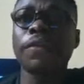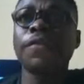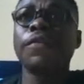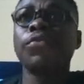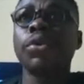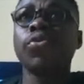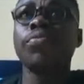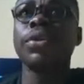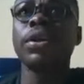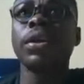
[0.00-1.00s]
The fifth week will
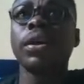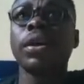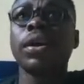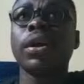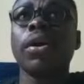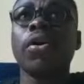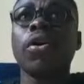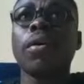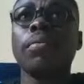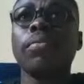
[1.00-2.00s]
be
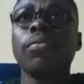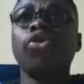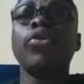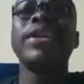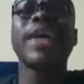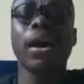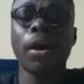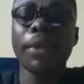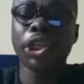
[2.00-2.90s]
growing the account.